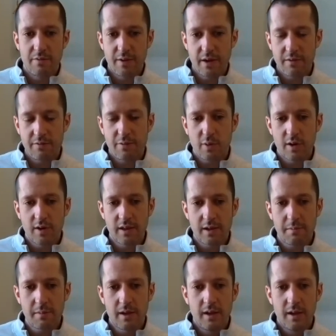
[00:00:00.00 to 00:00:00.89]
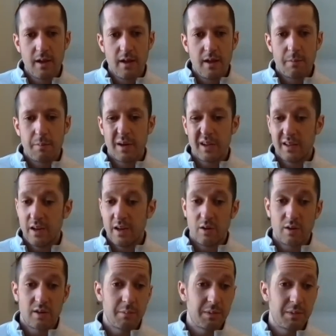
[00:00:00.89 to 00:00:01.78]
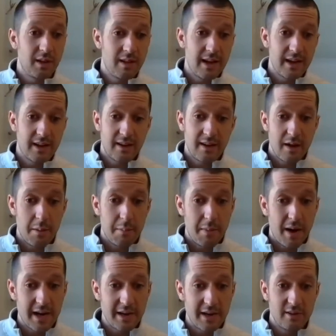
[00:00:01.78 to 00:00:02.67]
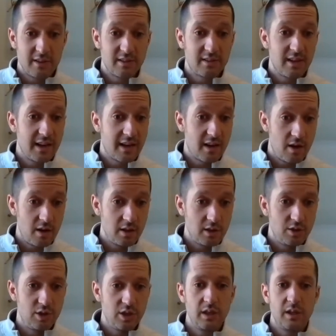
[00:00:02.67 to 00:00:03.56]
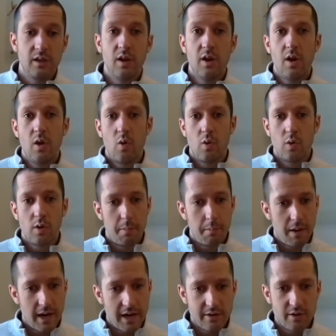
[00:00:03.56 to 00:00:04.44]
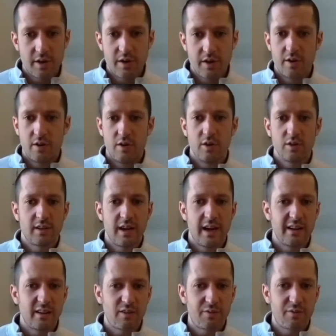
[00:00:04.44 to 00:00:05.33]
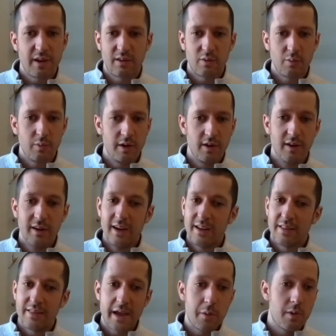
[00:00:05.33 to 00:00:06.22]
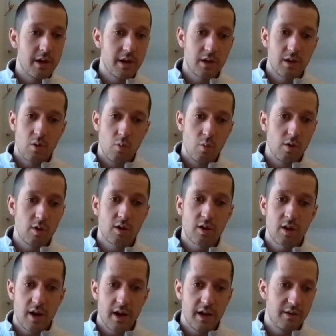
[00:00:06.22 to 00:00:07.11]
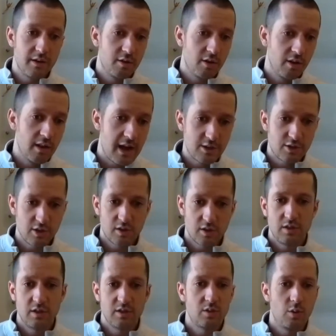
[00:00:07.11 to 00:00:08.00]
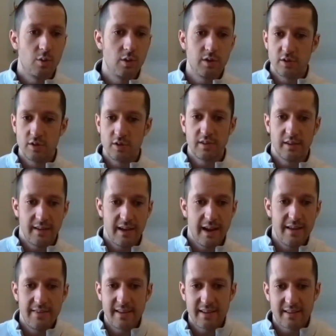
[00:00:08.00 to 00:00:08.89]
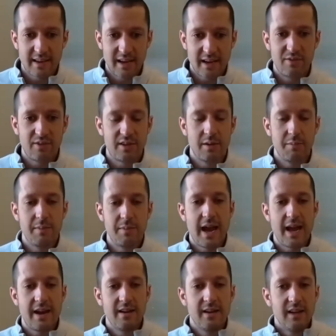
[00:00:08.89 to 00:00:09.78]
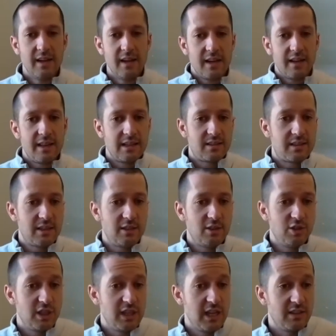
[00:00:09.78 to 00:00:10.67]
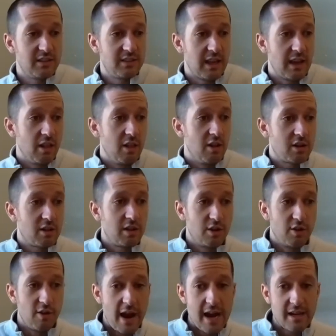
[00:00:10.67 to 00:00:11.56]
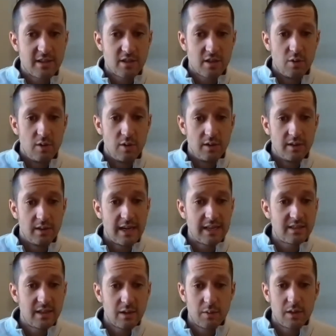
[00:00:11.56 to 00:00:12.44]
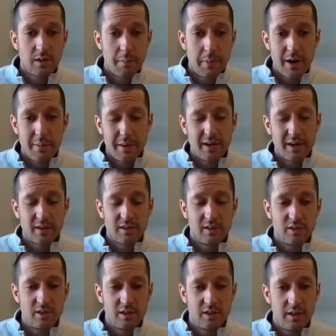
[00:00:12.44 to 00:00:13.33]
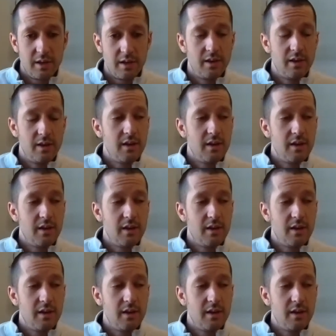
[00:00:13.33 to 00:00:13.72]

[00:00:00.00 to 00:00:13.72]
fit for them, but something like a minor in psychology or a minor in neuroscience fits where they want to go work on neurological disorders, and this gives them that synergy as they look to grad school. And the nice thing with the biomedical engineering